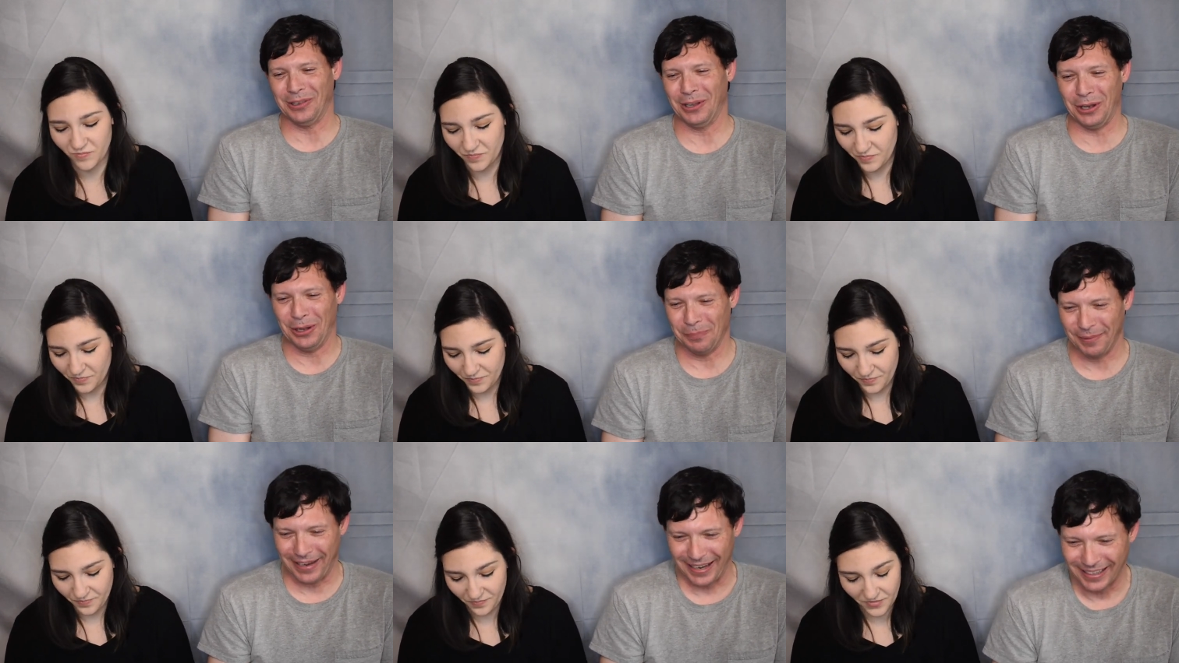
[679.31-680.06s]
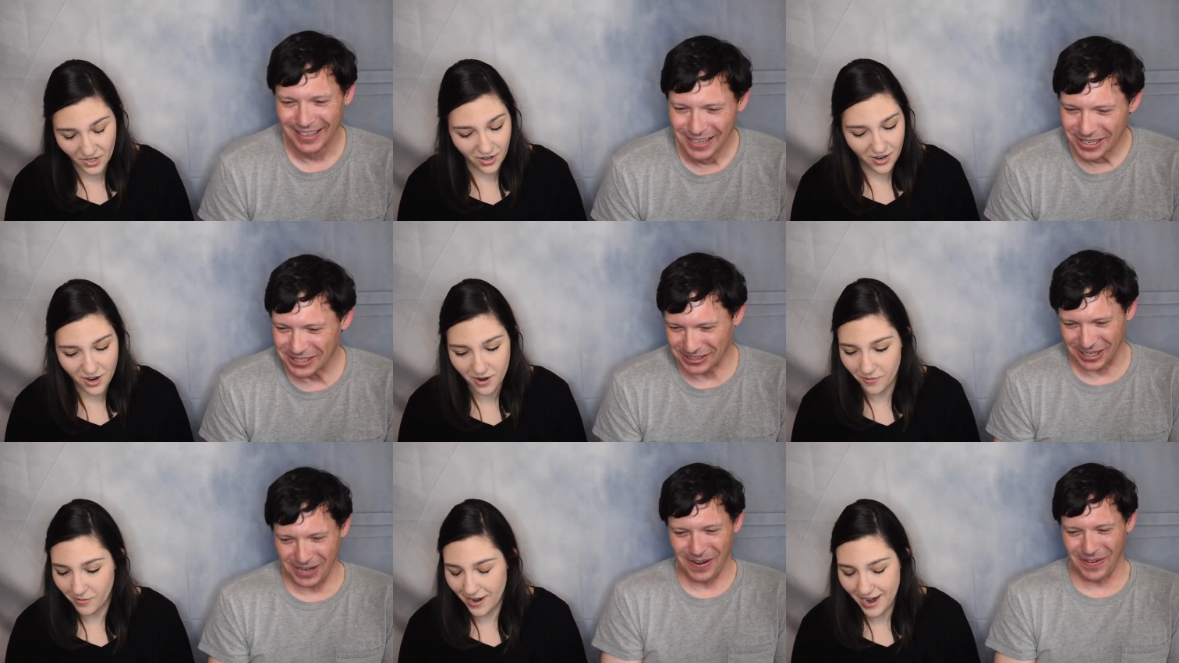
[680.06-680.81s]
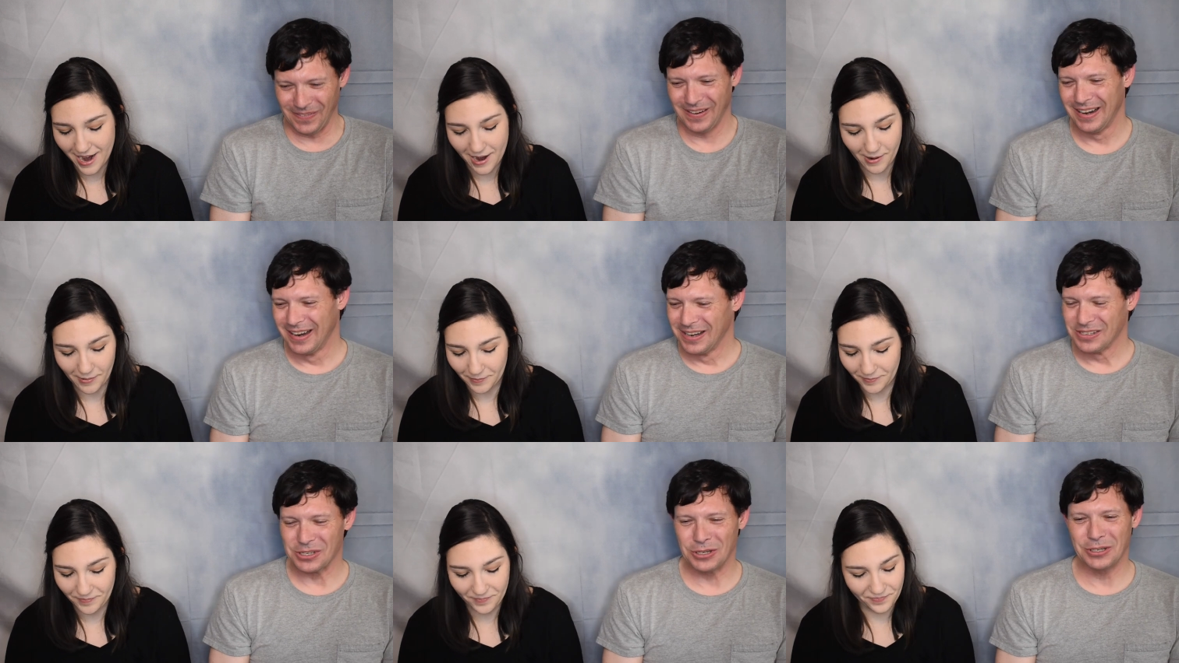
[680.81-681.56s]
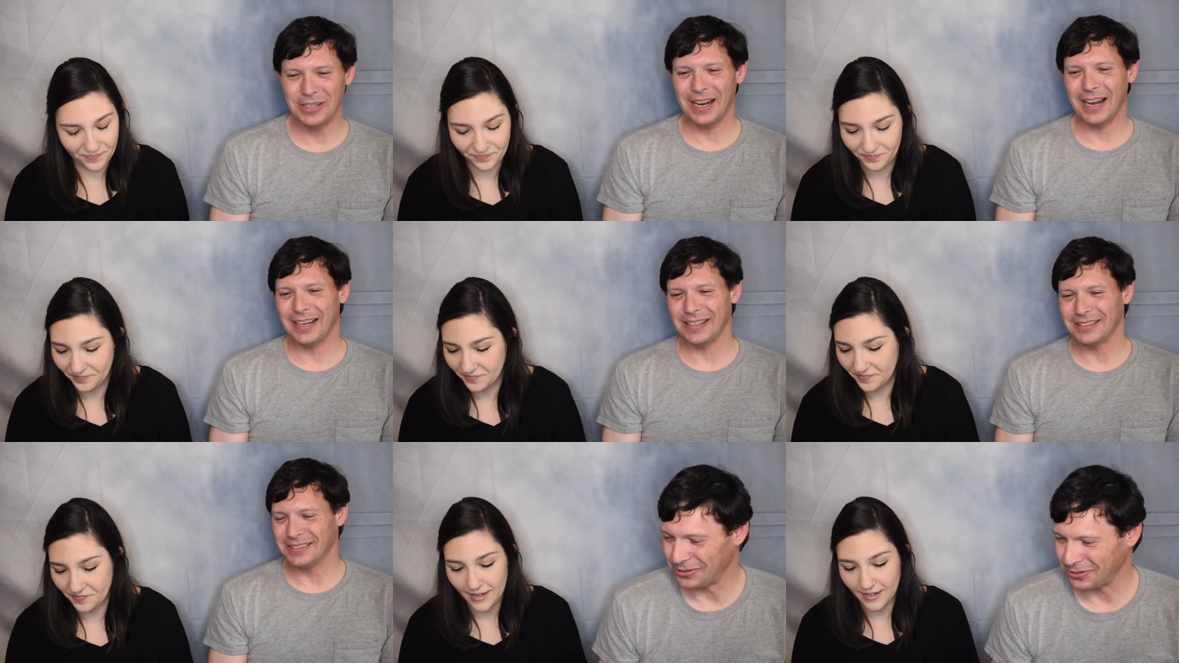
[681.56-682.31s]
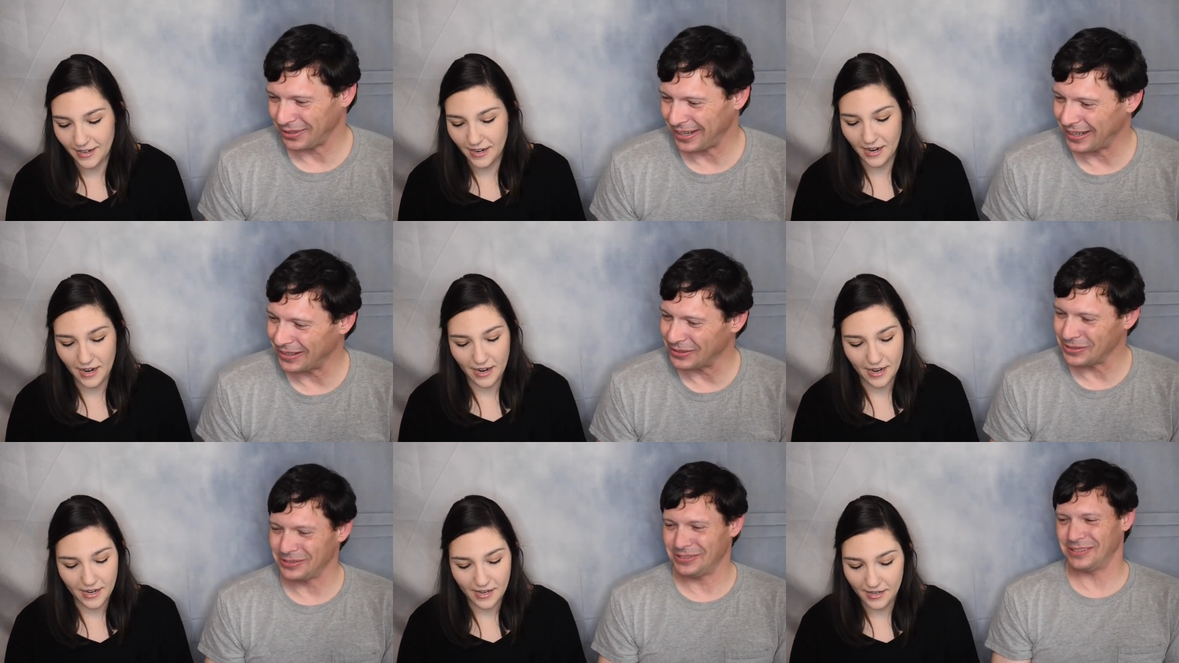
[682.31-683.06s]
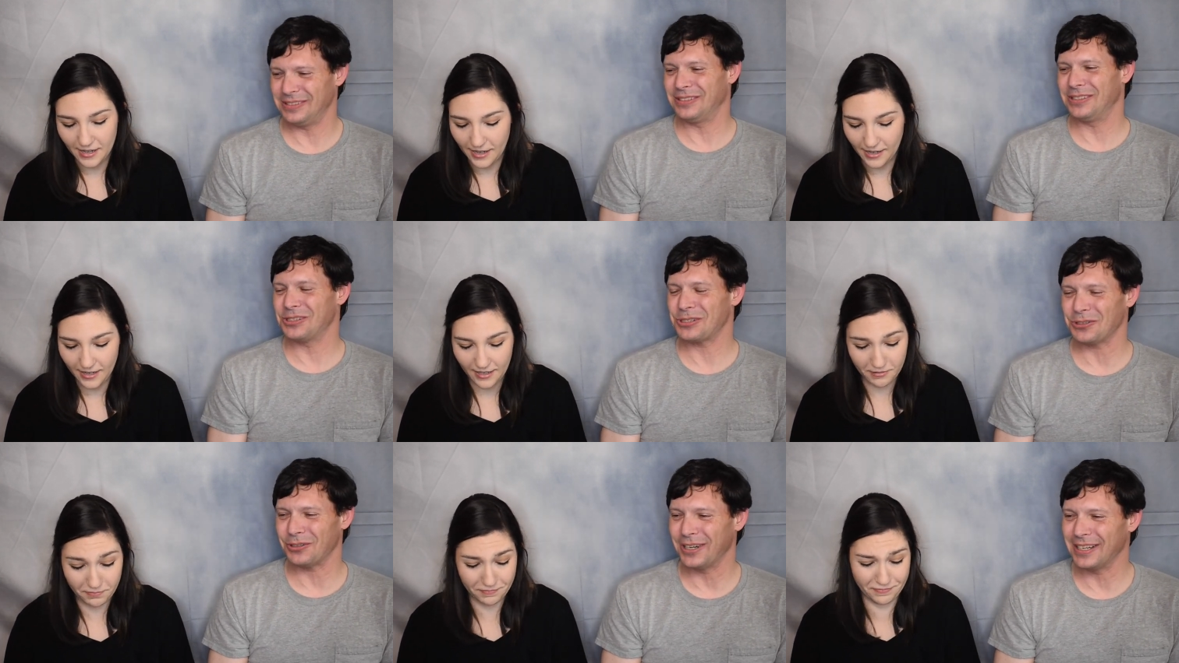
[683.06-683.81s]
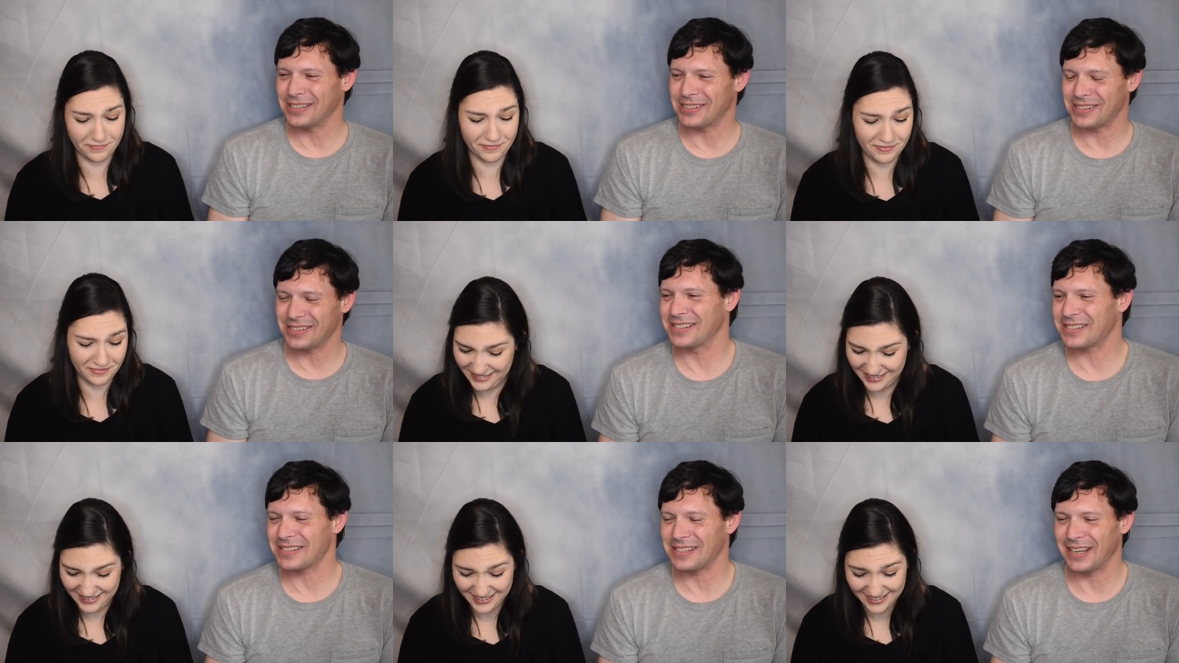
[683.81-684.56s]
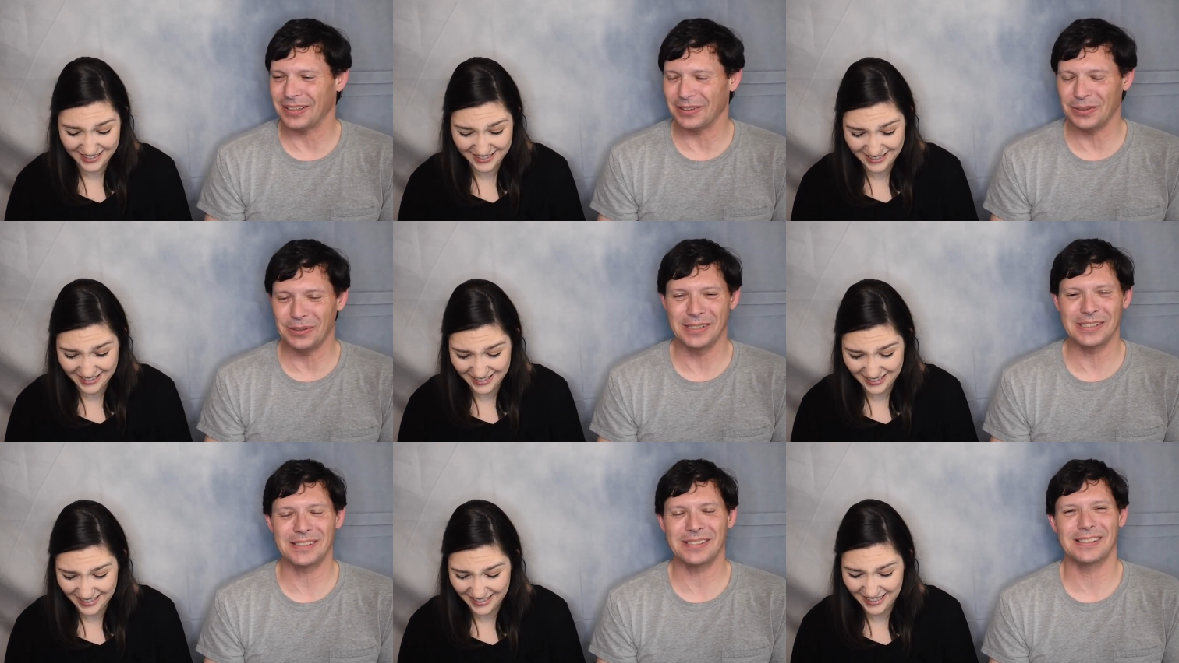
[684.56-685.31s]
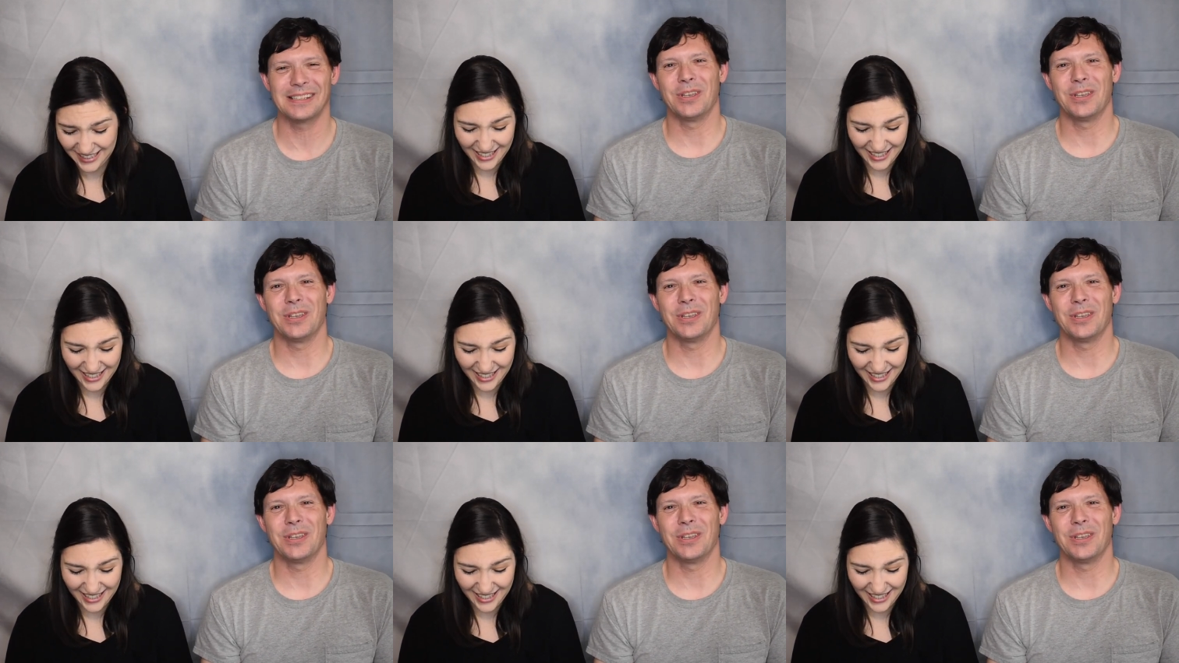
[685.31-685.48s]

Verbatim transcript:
Speaker 1: a little bit. Oh, so, wow. so you got tornadoes destroying St. Louis.